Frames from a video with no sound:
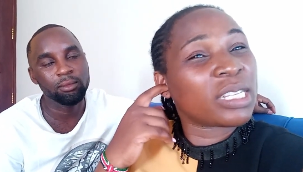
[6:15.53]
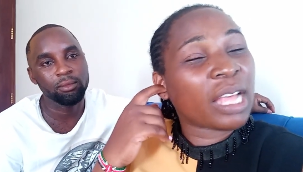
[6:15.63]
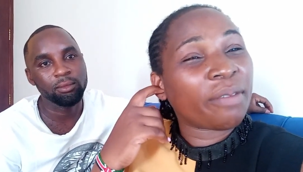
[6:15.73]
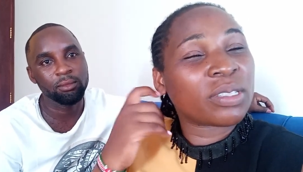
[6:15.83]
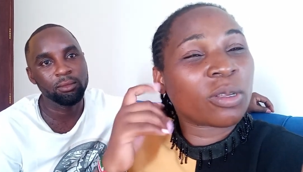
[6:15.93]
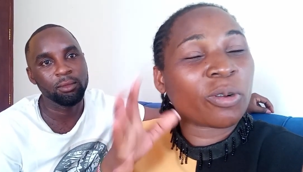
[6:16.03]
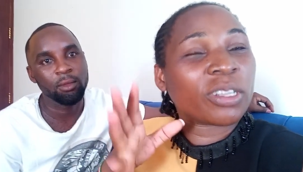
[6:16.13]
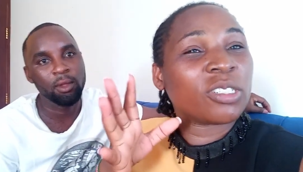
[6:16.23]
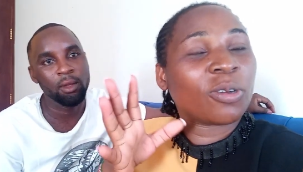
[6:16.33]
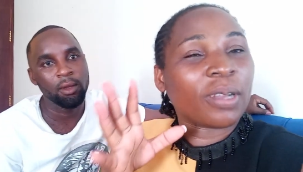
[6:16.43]
Speaker 1: just have its
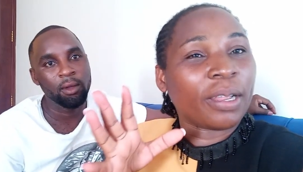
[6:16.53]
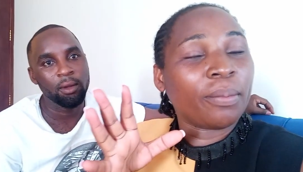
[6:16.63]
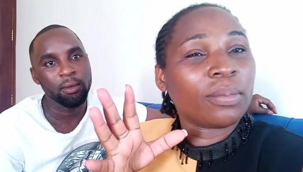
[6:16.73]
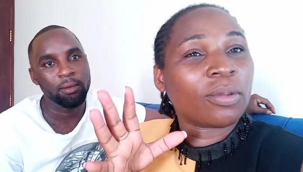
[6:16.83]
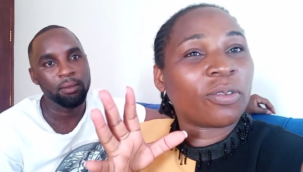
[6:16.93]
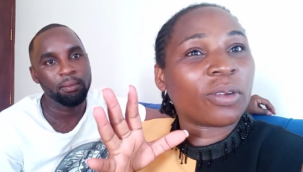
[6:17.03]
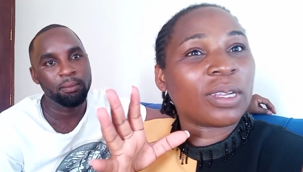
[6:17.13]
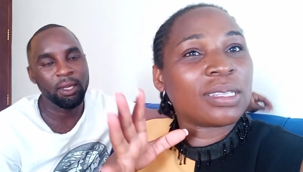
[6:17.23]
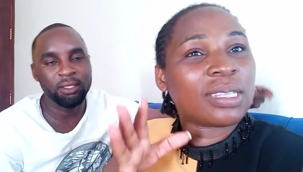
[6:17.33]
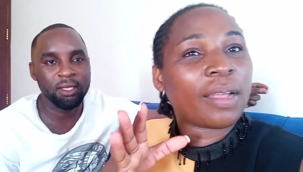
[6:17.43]
original name for
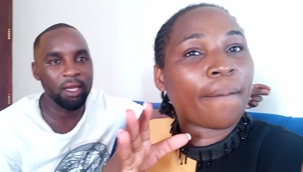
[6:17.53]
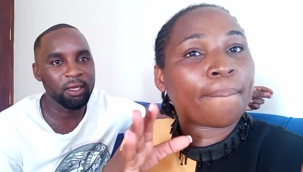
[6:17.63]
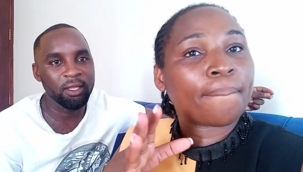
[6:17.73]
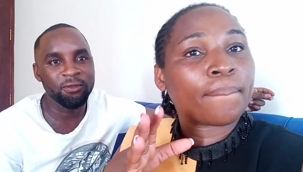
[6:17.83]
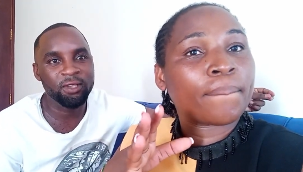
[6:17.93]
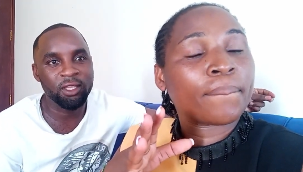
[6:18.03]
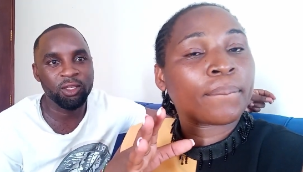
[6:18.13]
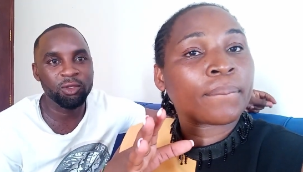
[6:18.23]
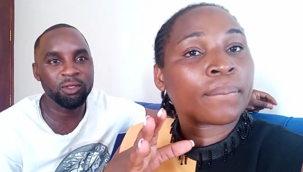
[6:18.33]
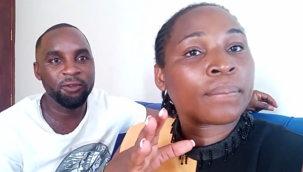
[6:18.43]
easier. Plus, they
Speaker 2: can give
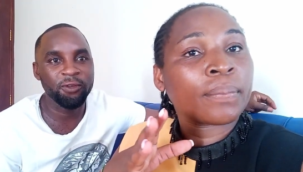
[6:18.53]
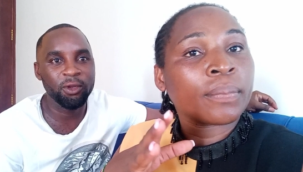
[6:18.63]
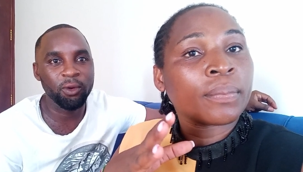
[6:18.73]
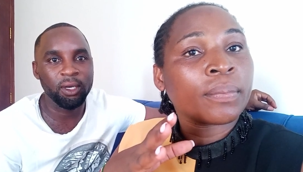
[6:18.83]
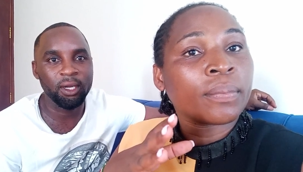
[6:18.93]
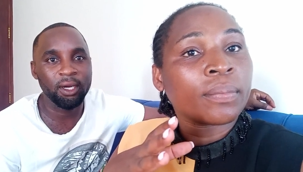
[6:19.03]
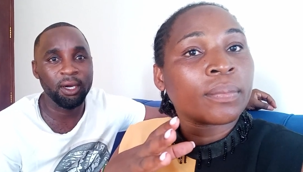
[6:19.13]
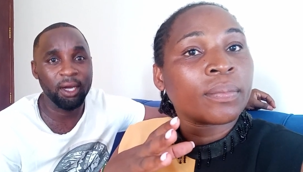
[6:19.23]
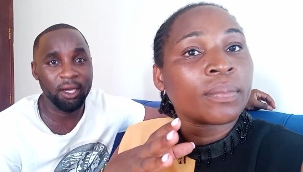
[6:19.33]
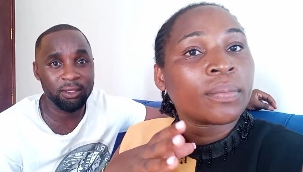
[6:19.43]
suggestions if anyone
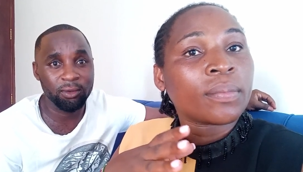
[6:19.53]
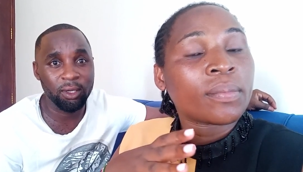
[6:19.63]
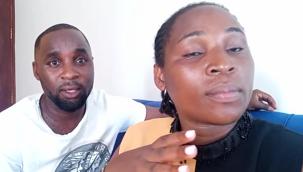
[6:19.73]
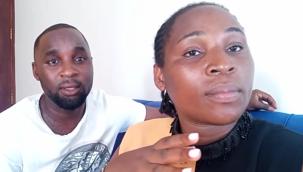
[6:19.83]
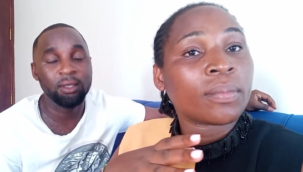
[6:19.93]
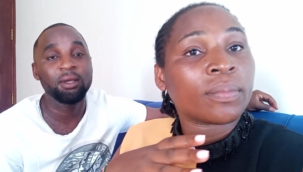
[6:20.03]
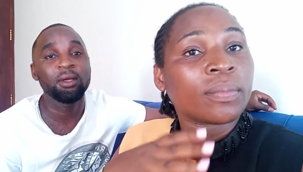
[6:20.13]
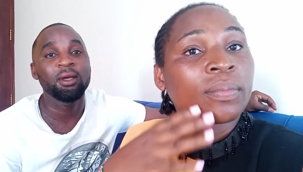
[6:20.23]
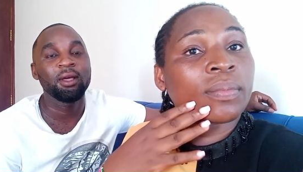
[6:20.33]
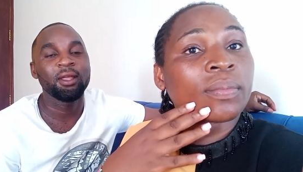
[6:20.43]
uh, has one.
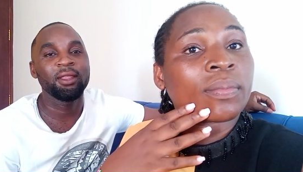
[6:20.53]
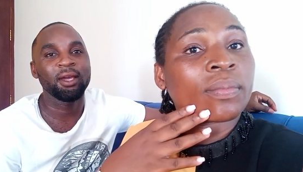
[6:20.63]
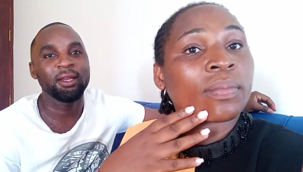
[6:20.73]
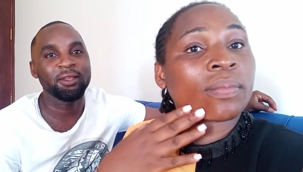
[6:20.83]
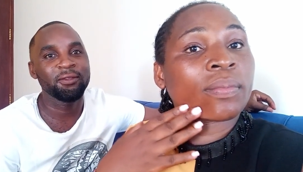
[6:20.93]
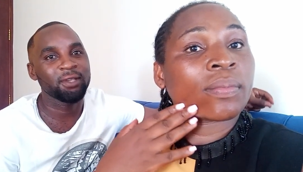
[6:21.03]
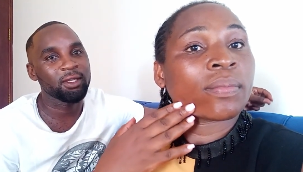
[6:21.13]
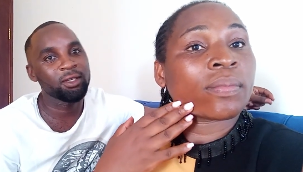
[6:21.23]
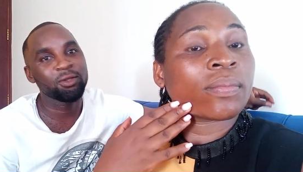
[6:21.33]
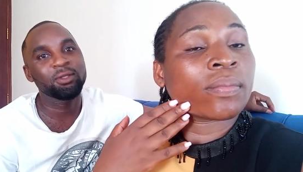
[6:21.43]
Mm-hmm. They can give
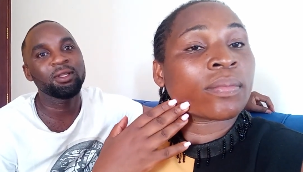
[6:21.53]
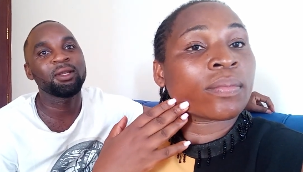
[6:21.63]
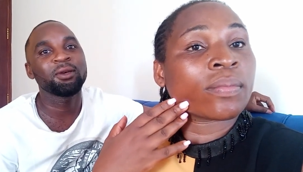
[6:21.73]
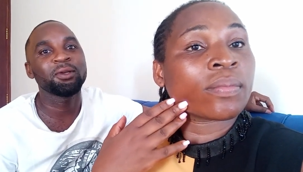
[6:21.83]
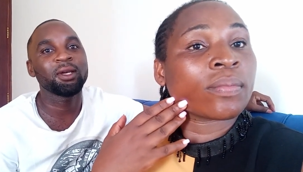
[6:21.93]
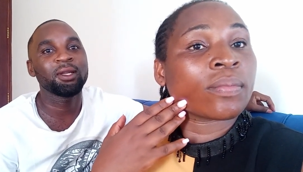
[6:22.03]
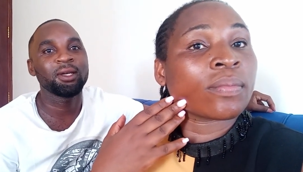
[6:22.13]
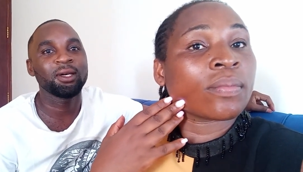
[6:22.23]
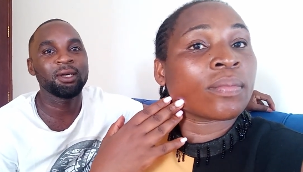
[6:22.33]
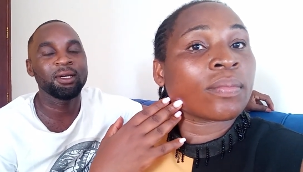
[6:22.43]
suggestions. Then now uh,
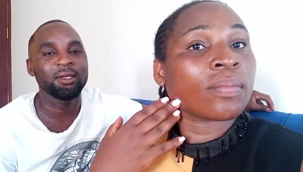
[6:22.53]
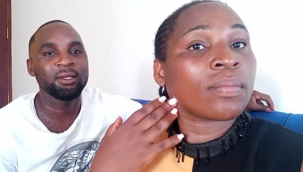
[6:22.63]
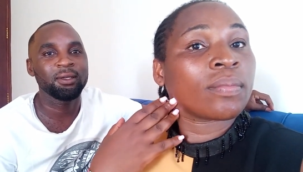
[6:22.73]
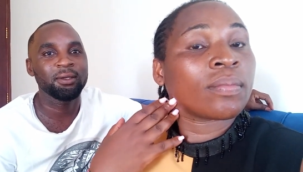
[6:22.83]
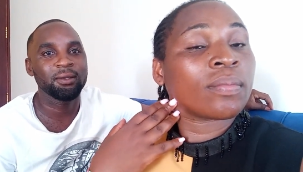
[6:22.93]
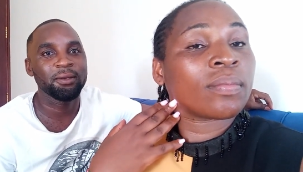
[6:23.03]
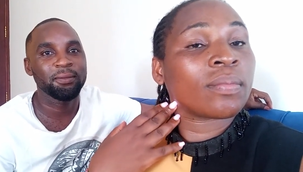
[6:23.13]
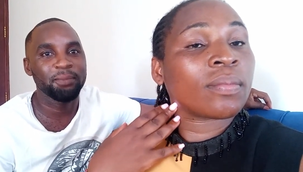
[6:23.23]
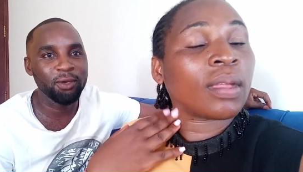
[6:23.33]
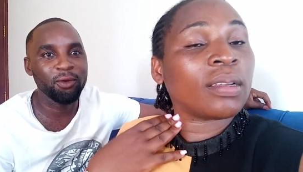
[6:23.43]
can uh,
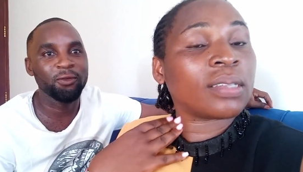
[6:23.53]
pick